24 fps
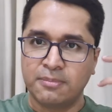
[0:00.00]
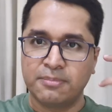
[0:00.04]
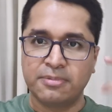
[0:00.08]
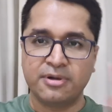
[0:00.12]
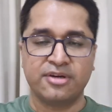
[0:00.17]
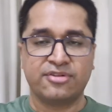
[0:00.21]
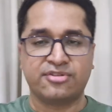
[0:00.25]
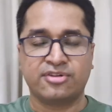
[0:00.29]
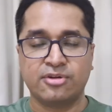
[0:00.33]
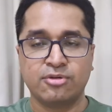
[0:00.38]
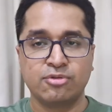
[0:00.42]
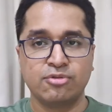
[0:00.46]

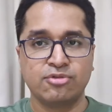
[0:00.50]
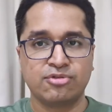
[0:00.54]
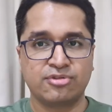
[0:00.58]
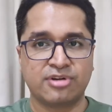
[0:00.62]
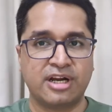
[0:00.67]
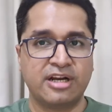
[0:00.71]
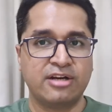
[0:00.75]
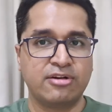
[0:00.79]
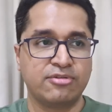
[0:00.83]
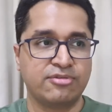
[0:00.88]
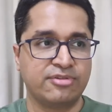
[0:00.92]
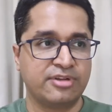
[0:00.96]
person who's
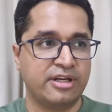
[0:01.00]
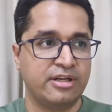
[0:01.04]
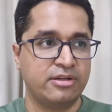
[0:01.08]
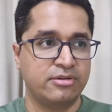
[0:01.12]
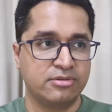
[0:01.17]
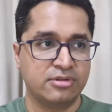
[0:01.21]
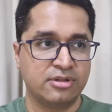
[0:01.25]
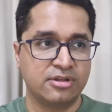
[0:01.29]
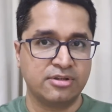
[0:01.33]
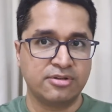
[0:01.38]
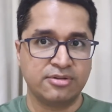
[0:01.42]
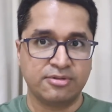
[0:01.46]
trying to sell
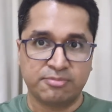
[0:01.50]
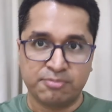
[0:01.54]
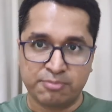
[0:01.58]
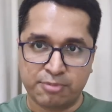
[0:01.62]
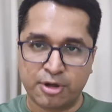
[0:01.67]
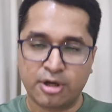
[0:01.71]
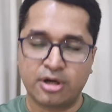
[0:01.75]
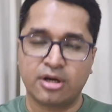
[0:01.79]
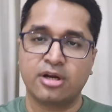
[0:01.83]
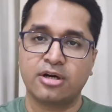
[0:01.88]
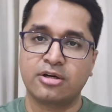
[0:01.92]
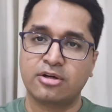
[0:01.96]
you the
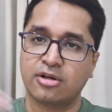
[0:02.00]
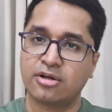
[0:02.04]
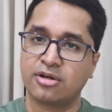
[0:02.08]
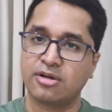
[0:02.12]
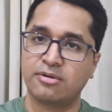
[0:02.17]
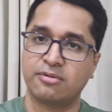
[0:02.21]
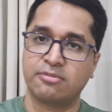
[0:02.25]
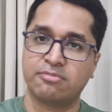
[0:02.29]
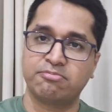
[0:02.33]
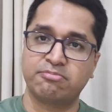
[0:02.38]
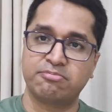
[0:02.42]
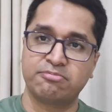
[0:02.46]
product or a